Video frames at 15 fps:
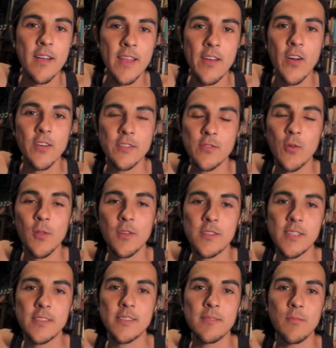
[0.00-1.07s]
in our solar
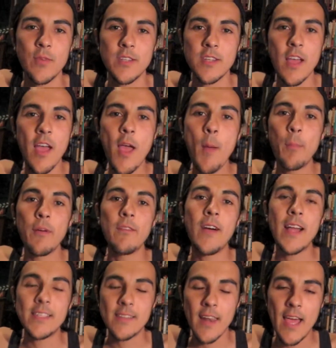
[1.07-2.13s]
system which
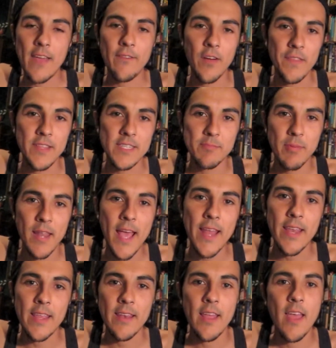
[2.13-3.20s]
provides life on this
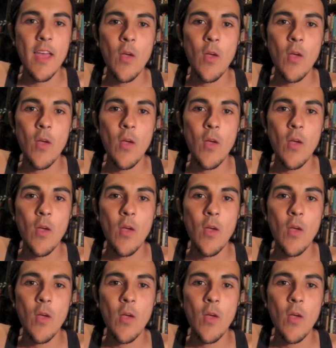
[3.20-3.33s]
planet,